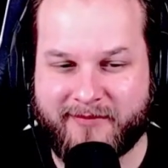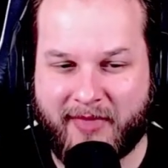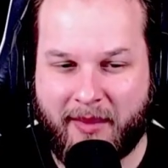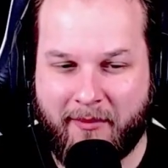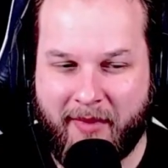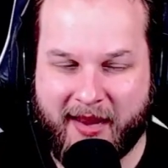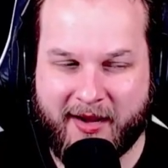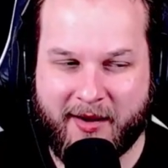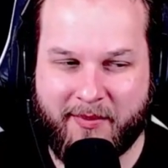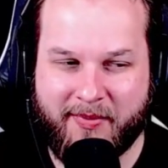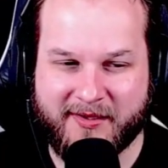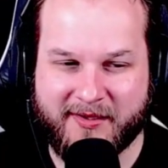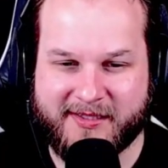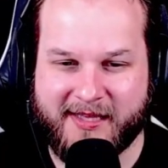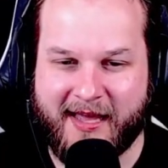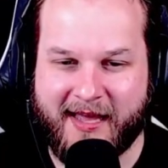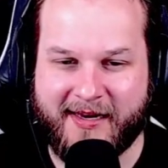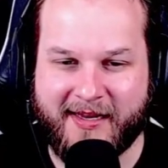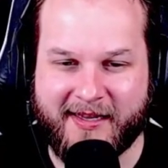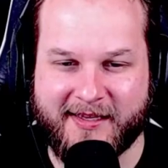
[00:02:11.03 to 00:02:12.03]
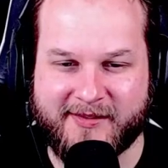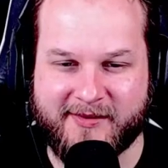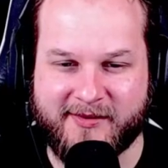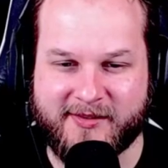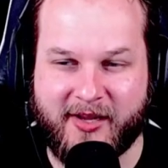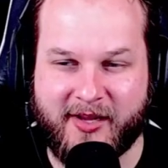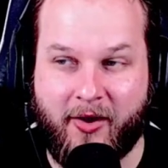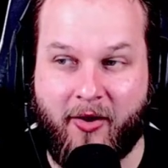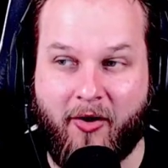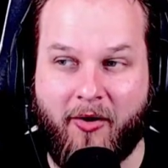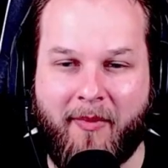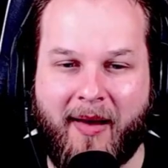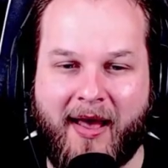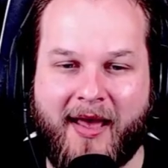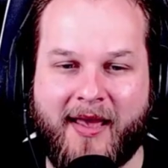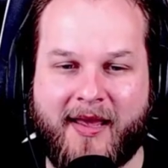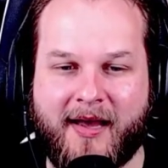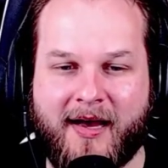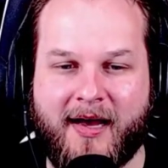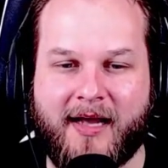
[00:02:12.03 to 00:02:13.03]
Main Abyss, that is. It was like, oh
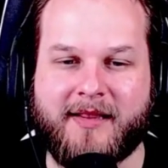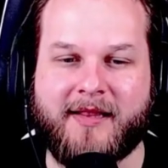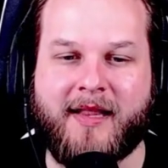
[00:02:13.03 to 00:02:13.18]
my god,